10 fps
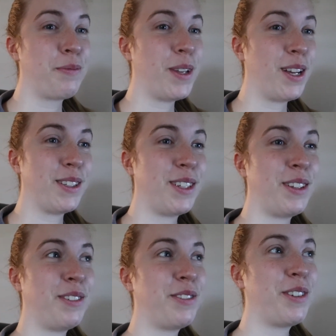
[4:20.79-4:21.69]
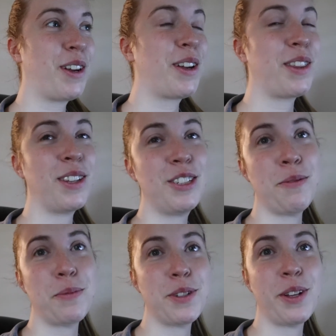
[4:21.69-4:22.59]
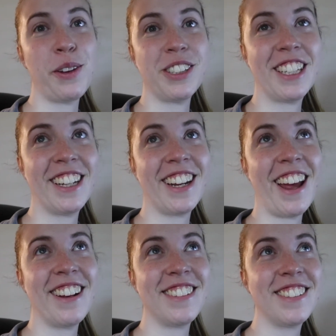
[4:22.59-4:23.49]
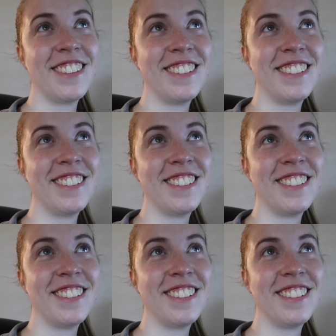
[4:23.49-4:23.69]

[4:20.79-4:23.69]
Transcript: because of the gym's closing again.